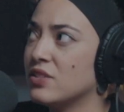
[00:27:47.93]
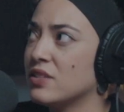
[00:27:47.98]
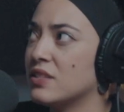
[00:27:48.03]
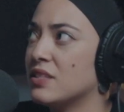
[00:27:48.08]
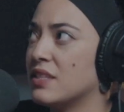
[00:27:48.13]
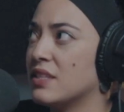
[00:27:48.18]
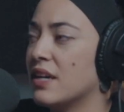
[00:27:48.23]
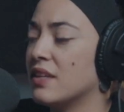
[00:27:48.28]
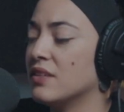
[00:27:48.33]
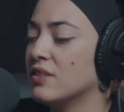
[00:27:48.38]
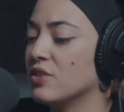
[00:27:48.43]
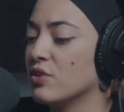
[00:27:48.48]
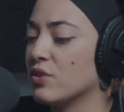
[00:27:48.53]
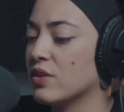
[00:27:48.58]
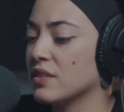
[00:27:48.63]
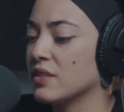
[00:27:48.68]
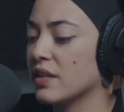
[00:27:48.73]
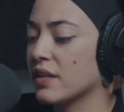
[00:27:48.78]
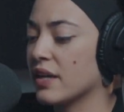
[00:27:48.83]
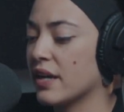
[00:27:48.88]
just sad, though,
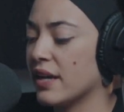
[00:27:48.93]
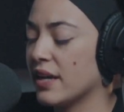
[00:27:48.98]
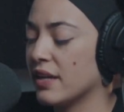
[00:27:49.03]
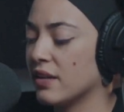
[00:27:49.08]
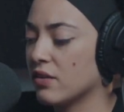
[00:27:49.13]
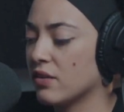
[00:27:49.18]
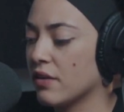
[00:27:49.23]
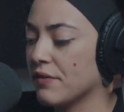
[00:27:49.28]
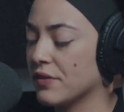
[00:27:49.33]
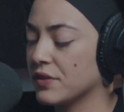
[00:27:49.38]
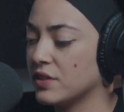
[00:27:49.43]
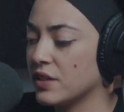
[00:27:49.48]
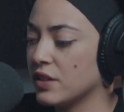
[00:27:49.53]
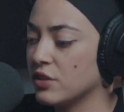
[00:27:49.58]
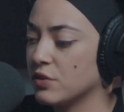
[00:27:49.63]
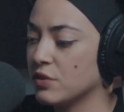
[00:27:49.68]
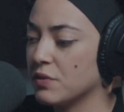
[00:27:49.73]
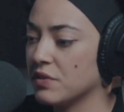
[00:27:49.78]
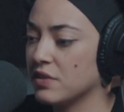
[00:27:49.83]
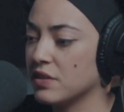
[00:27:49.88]
because, like, I had a
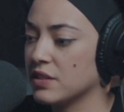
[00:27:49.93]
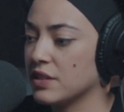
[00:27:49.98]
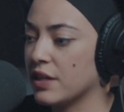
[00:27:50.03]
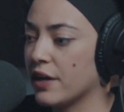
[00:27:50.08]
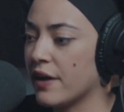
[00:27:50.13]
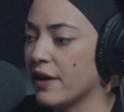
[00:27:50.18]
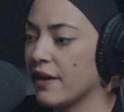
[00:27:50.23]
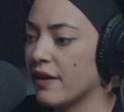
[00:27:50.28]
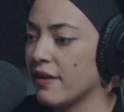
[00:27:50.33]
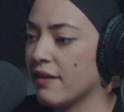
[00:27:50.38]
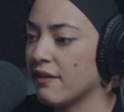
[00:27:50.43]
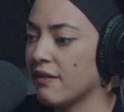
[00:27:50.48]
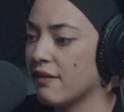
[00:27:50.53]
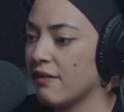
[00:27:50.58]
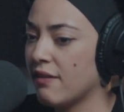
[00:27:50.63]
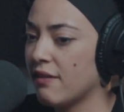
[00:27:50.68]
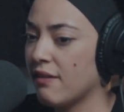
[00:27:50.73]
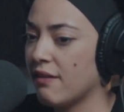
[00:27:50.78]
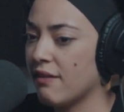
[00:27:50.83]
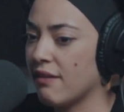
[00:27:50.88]
conversation with this guy,
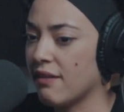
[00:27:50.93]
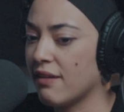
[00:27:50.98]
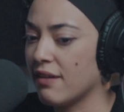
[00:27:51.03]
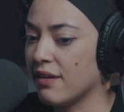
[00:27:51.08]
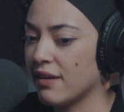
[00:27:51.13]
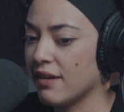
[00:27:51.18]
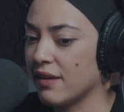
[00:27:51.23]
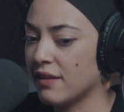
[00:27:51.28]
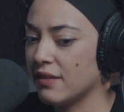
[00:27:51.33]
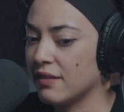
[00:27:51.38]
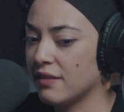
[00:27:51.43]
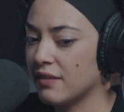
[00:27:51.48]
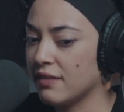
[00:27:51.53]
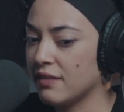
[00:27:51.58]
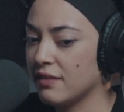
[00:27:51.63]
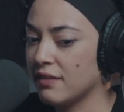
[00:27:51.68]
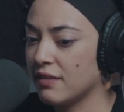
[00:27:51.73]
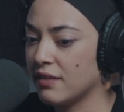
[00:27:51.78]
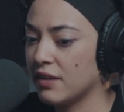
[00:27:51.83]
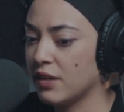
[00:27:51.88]
and
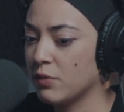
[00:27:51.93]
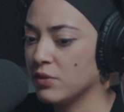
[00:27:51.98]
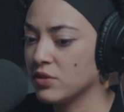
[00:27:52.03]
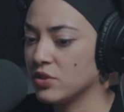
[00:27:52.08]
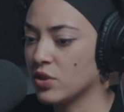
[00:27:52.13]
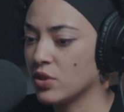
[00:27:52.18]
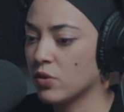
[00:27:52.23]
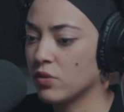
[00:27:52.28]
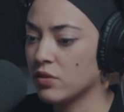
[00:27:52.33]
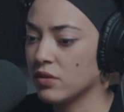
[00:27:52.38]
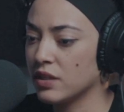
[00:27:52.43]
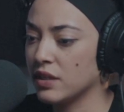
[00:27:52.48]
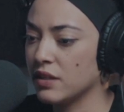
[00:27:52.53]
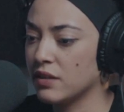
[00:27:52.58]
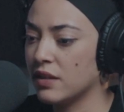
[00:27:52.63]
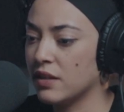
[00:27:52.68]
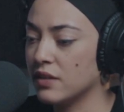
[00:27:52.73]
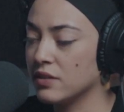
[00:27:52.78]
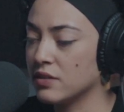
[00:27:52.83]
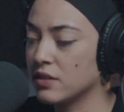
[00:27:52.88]
he was
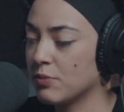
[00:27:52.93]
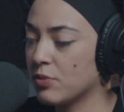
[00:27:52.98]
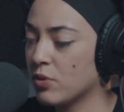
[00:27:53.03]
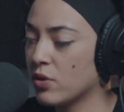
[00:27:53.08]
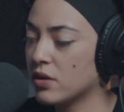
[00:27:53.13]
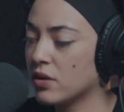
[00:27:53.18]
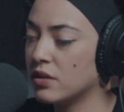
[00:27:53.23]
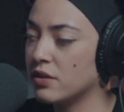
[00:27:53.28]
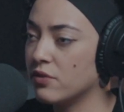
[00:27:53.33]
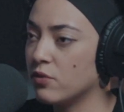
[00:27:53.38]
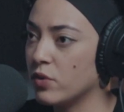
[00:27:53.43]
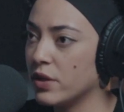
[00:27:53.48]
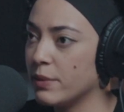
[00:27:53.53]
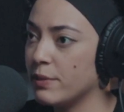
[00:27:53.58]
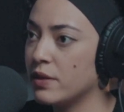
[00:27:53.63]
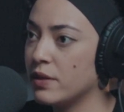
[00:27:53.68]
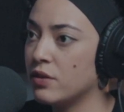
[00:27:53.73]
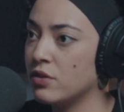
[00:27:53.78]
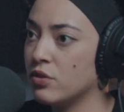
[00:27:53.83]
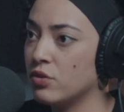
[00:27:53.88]
totally in support of
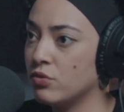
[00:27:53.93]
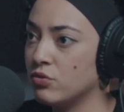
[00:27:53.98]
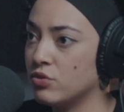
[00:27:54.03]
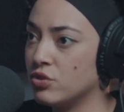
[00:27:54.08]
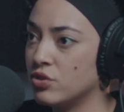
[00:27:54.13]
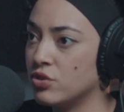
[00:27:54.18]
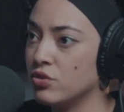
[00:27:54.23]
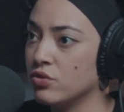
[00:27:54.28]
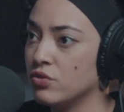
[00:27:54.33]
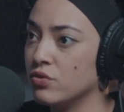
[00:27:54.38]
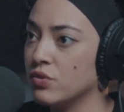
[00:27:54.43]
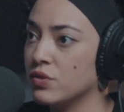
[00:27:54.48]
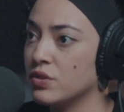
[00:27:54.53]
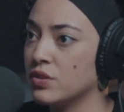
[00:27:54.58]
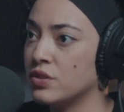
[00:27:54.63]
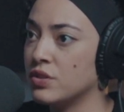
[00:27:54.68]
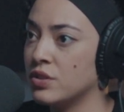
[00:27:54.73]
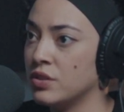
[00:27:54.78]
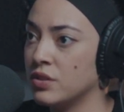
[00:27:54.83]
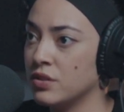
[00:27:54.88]
women who
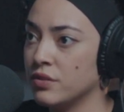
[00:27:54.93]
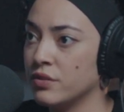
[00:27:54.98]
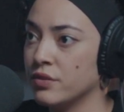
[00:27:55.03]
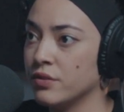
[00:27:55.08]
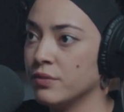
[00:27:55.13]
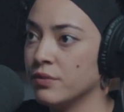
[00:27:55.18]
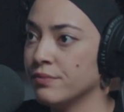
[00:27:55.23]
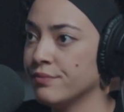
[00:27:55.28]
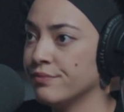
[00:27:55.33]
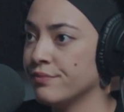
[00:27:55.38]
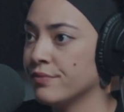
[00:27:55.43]
choose to